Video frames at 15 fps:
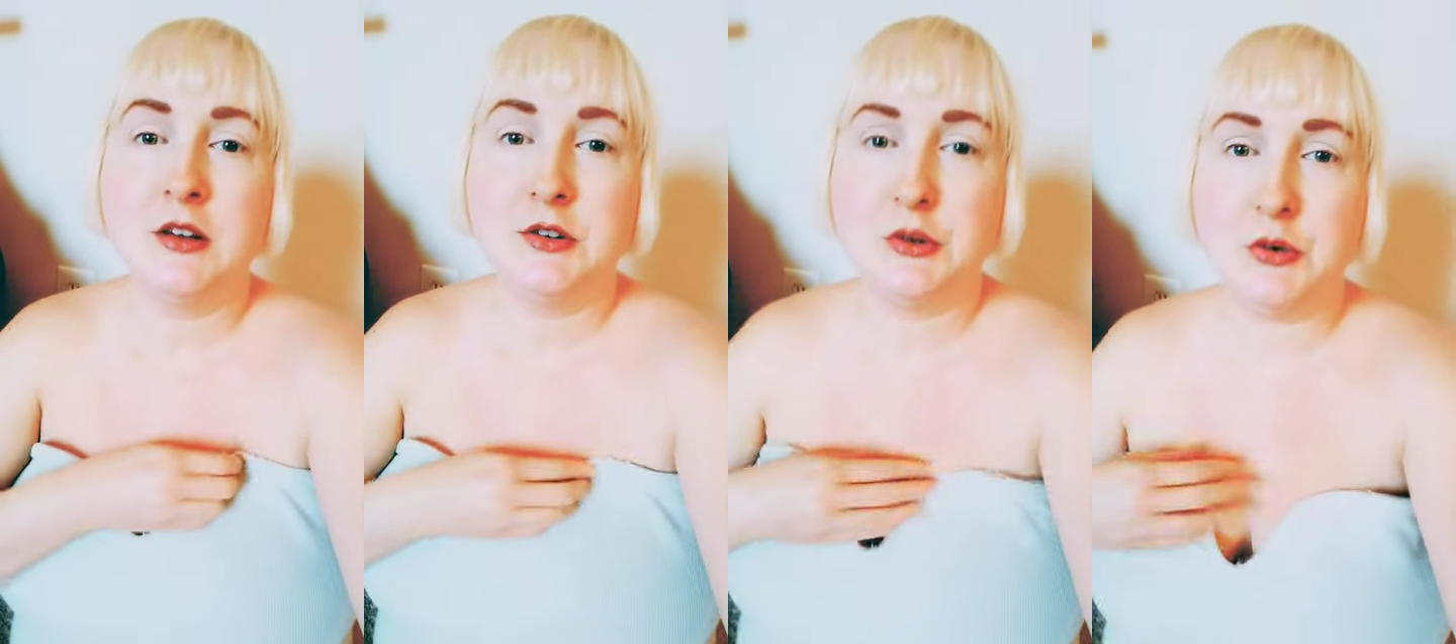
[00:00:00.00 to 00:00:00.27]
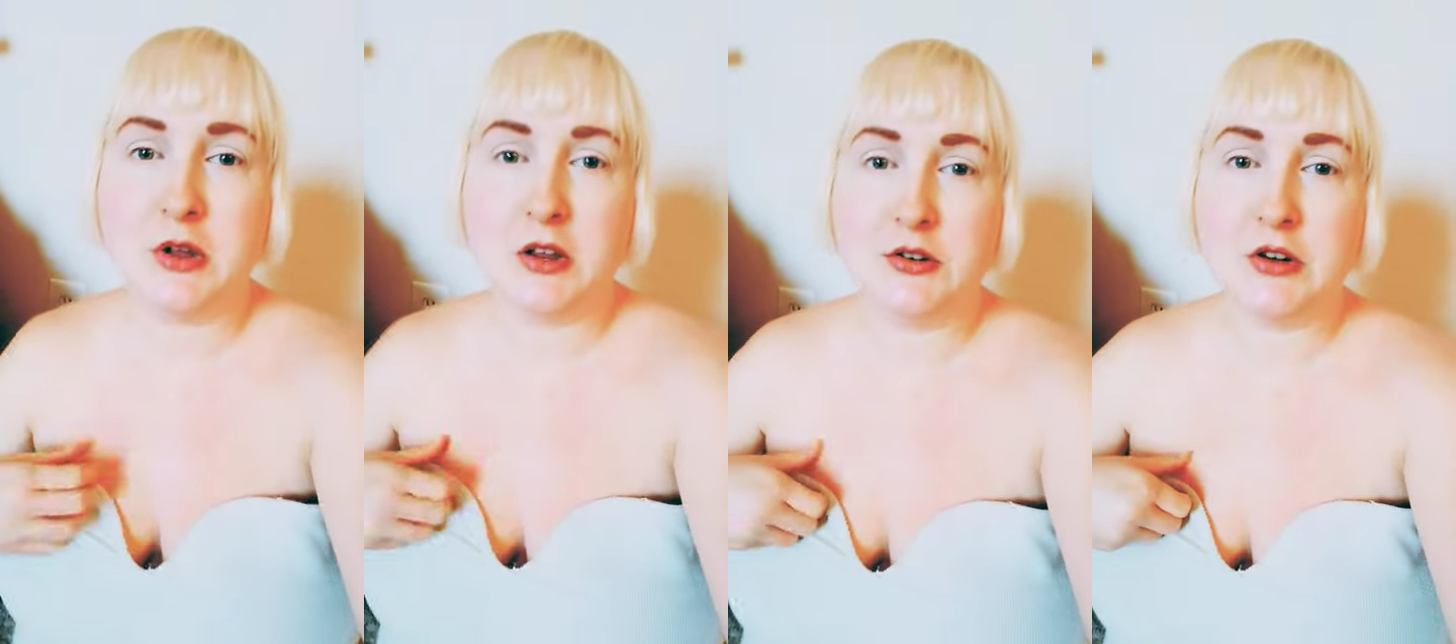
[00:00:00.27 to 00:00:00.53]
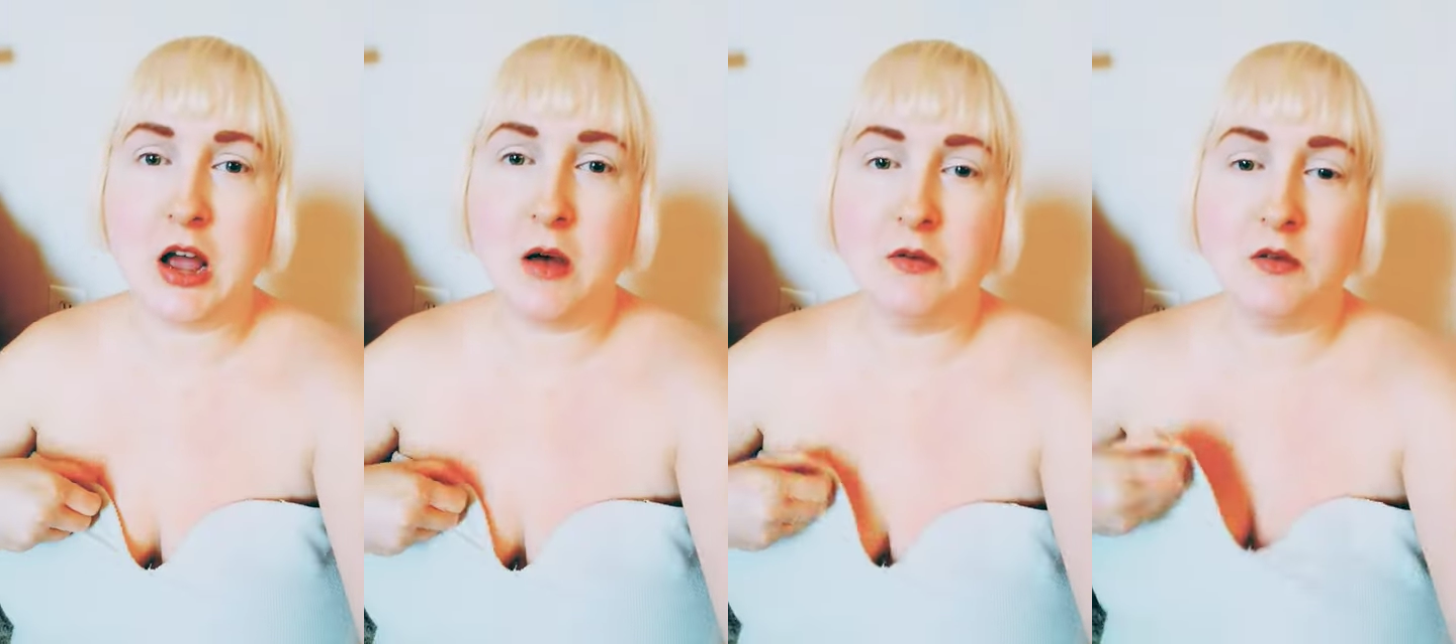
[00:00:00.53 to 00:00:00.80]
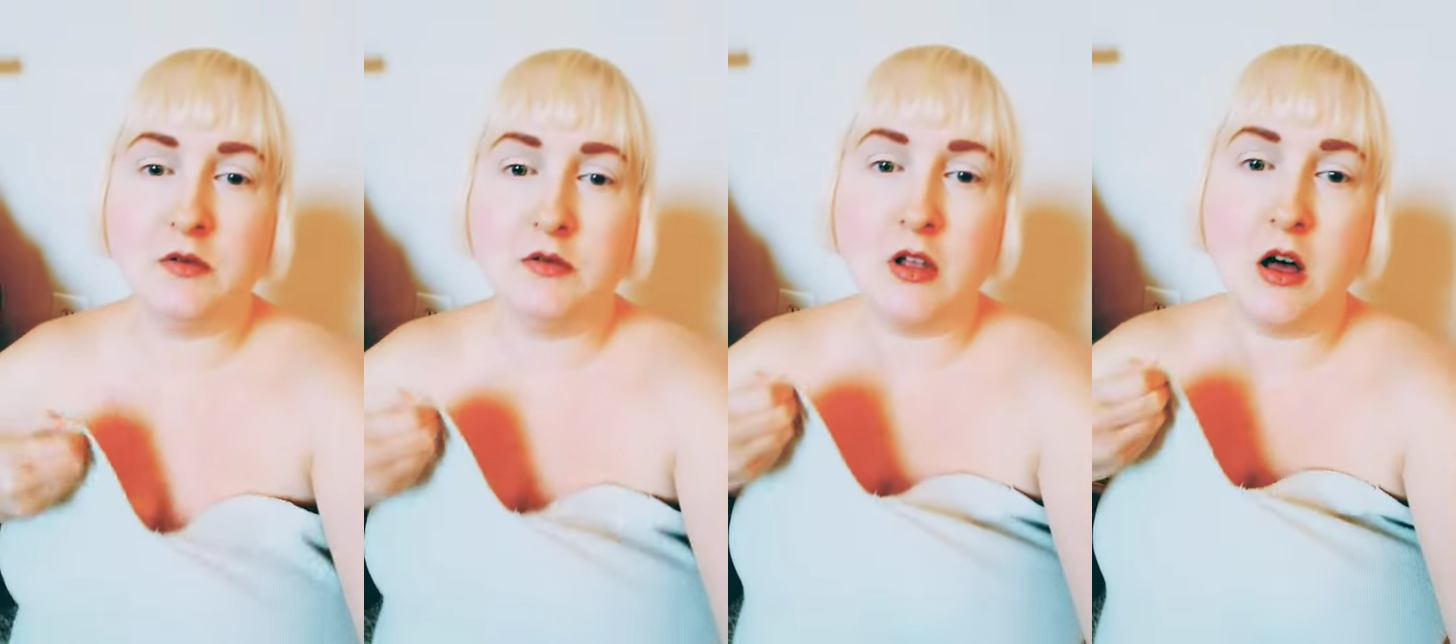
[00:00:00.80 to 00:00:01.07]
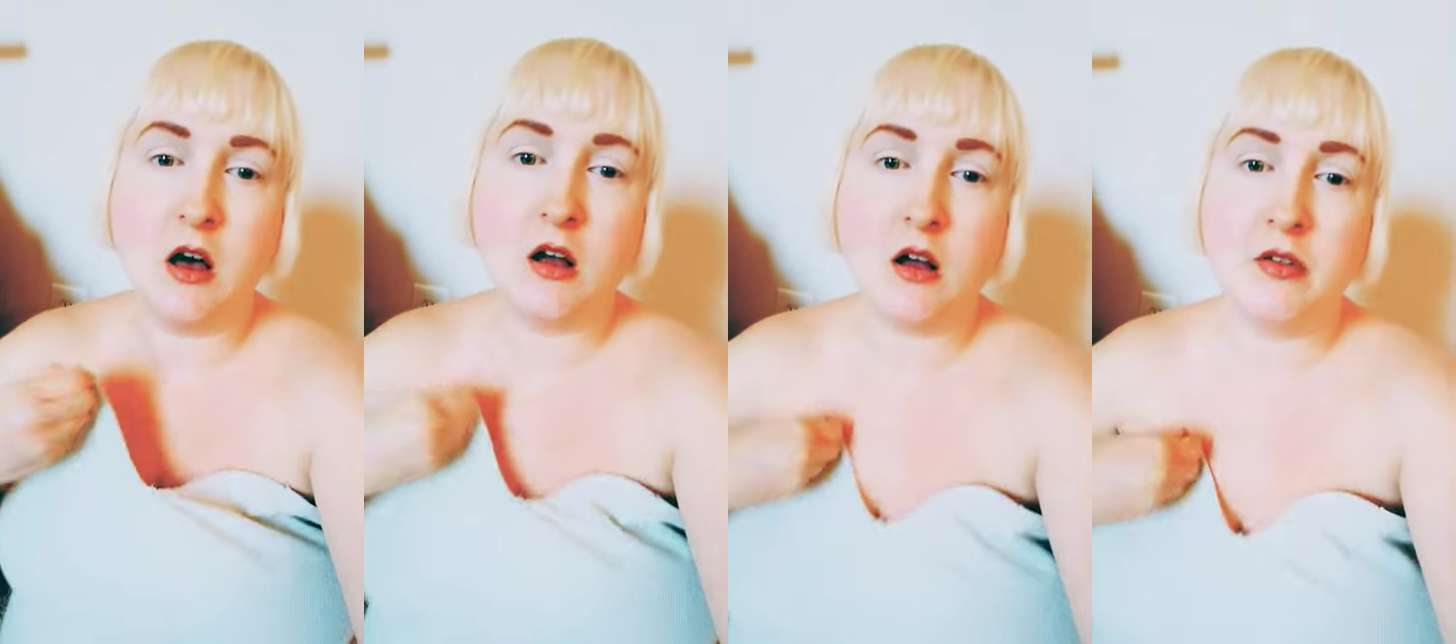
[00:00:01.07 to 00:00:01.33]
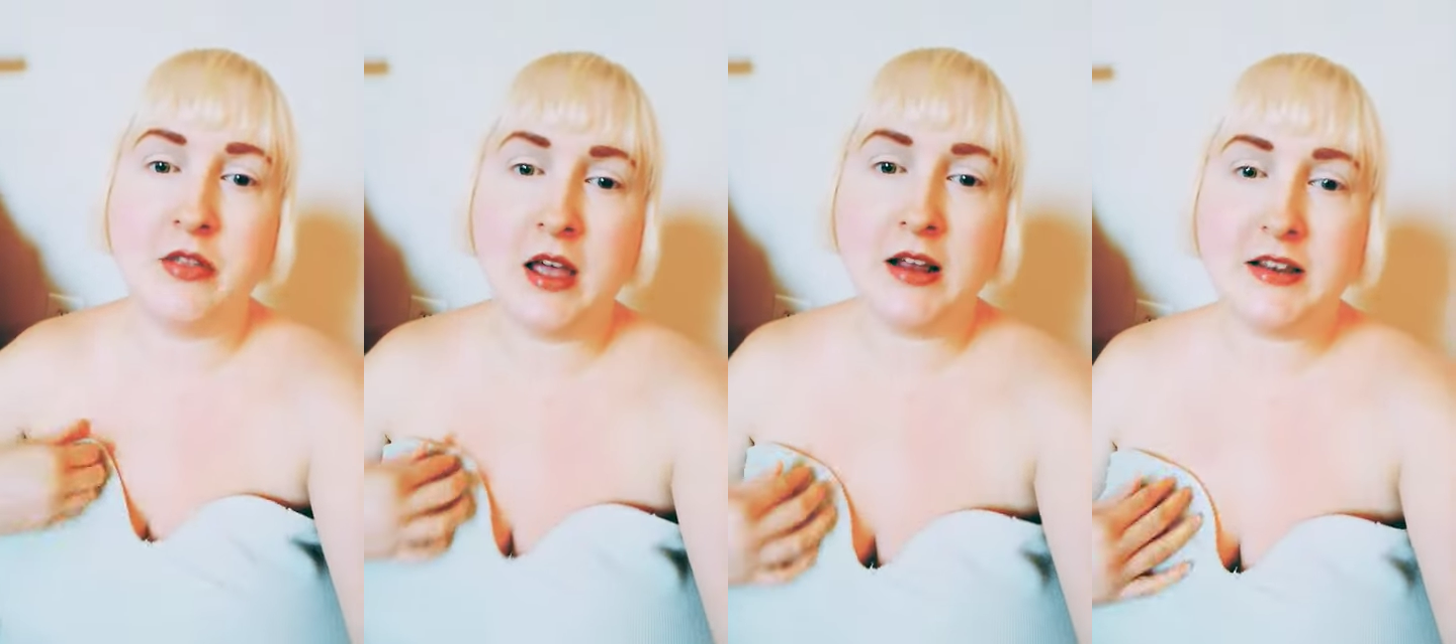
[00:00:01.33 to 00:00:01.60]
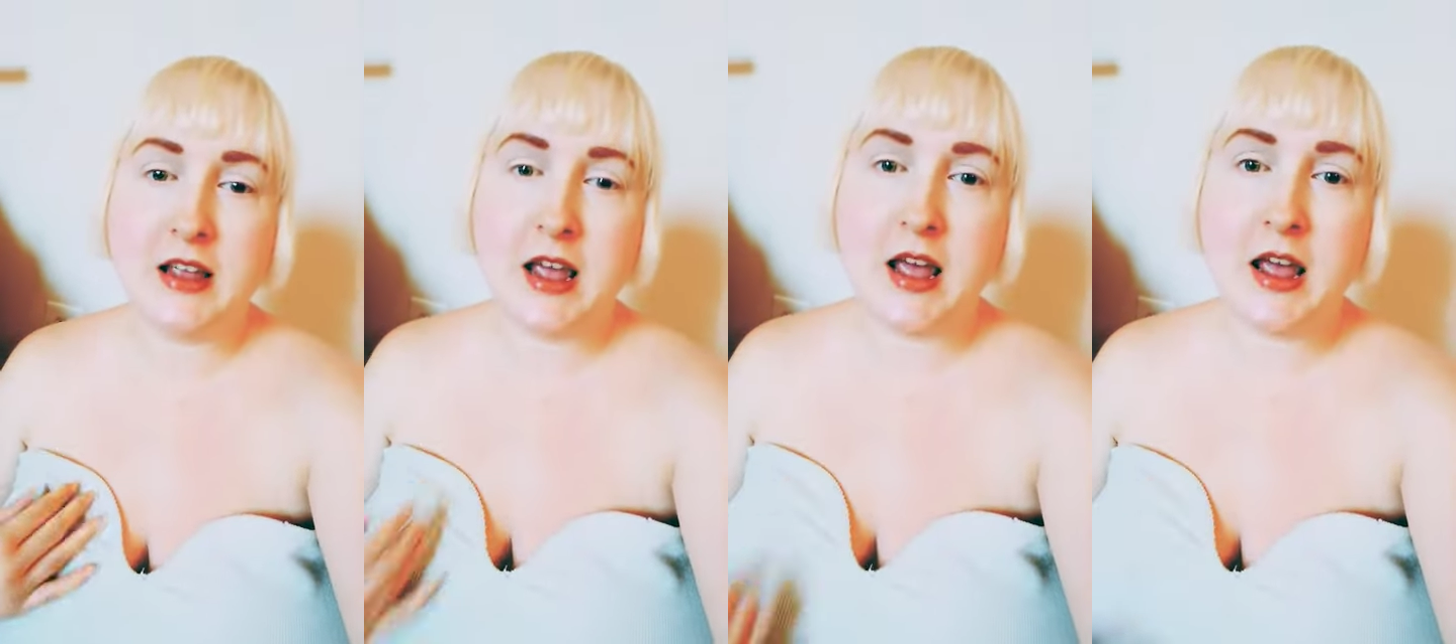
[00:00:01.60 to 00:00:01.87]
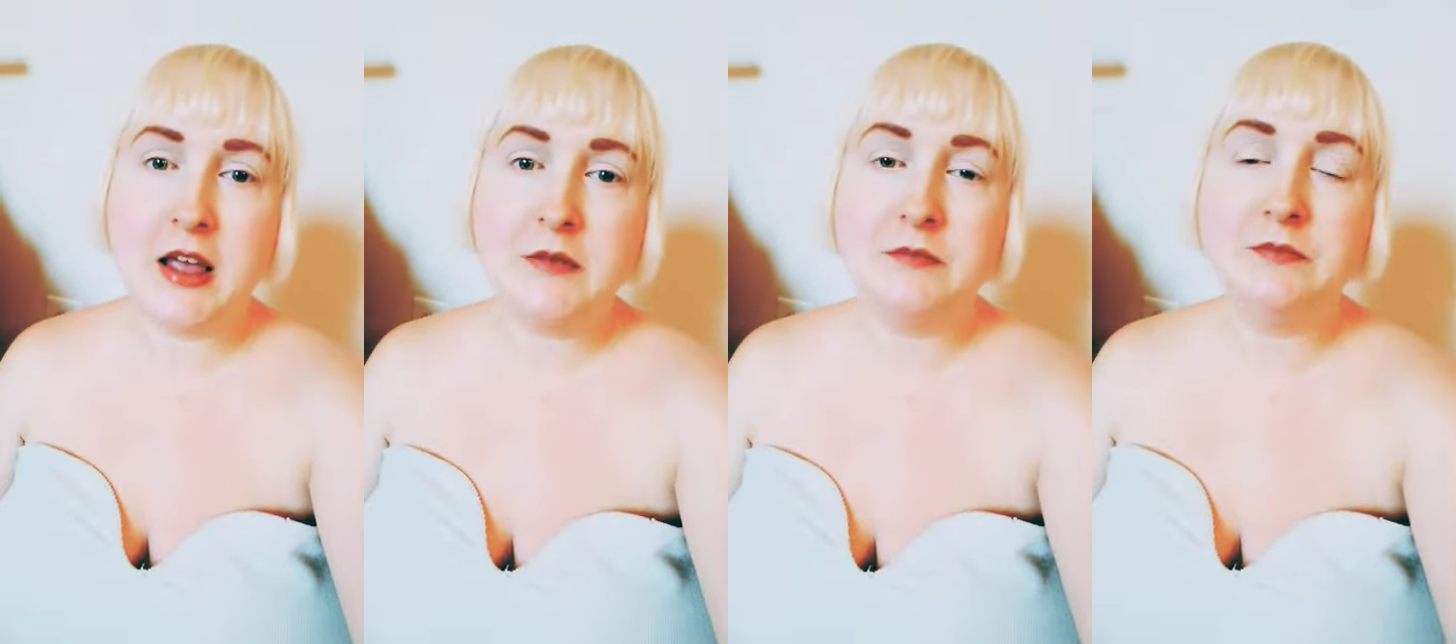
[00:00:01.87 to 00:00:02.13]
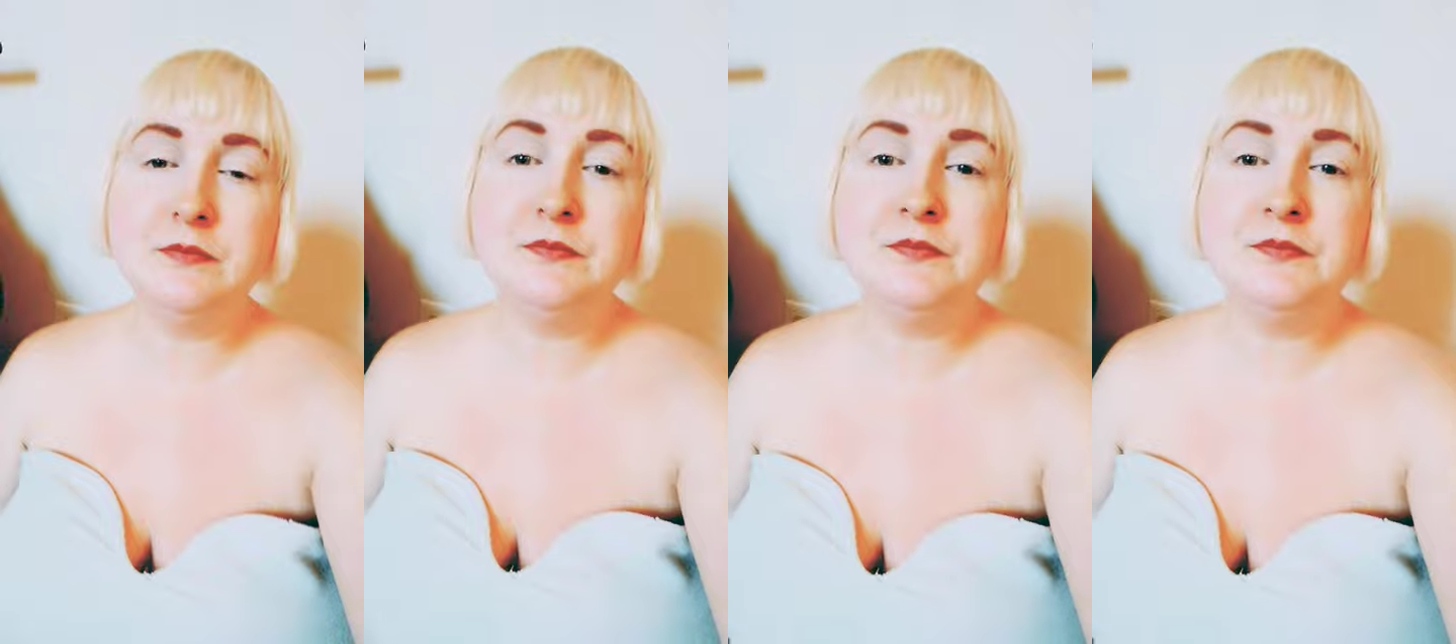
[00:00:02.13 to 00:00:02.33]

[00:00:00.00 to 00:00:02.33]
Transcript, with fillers: doing a travel vlog on that day